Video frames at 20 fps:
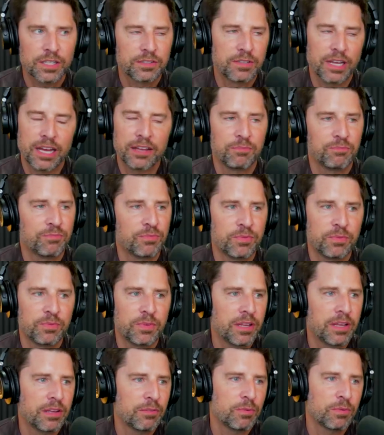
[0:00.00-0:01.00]
I,
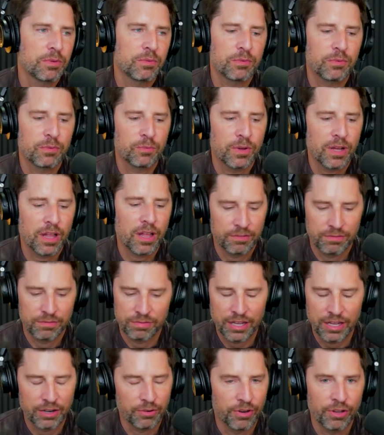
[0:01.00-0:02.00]
I,
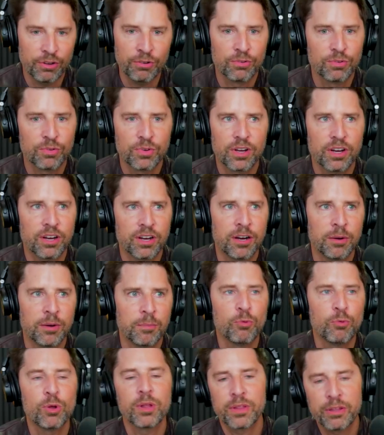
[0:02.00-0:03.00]
I don't know. Um,
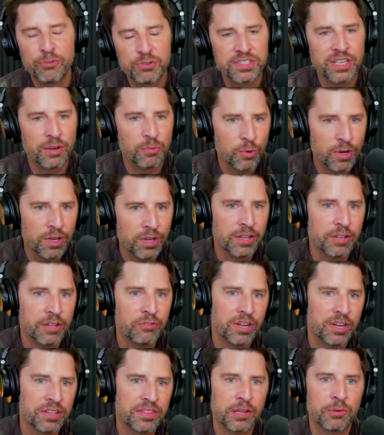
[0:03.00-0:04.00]
well, it was that one
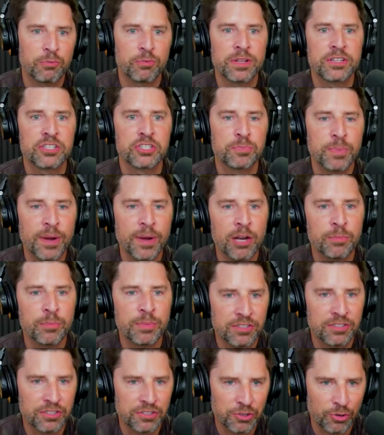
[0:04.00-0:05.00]
event that inspired
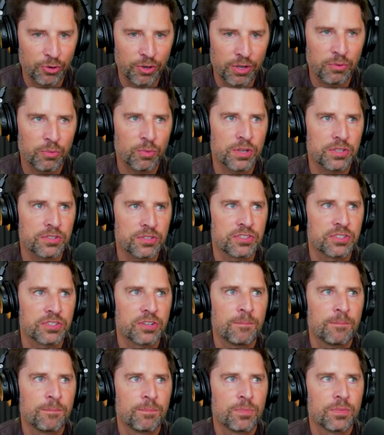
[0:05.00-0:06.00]
me to do it was
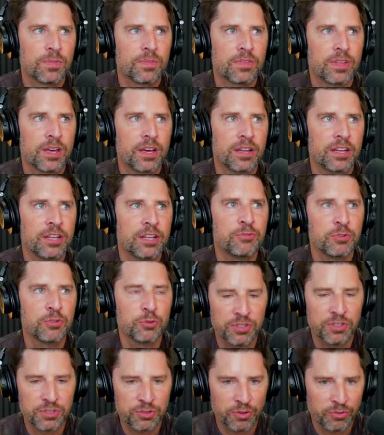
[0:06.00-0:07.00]
that
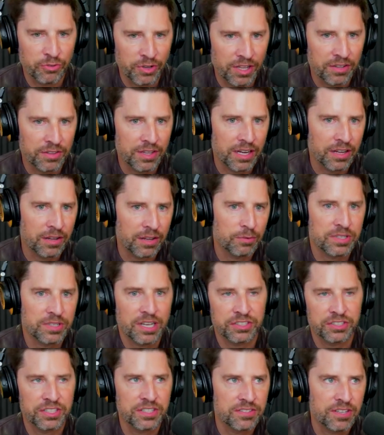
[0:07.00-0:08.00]
influencer event that I was
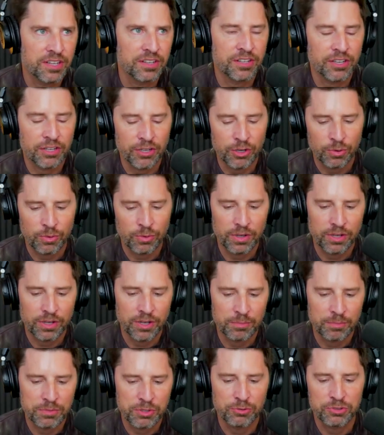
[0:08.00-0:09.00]
actually in San Diego.
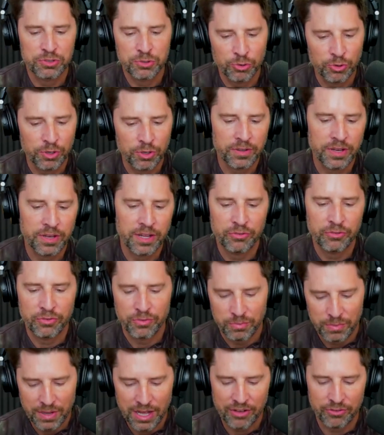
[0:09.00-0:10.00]
Um, so it was cool to kind of
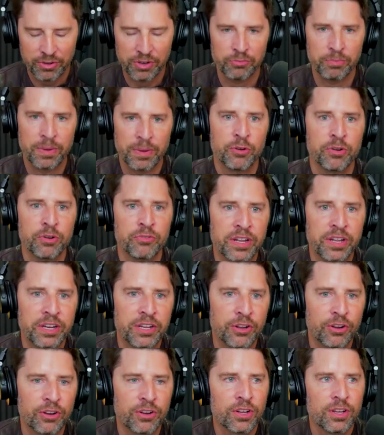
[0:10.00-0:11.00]
have an, my own event
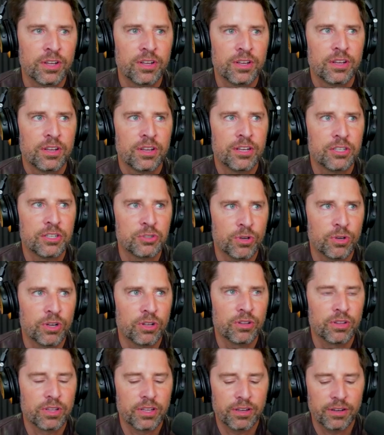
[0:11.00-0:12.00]
here as well.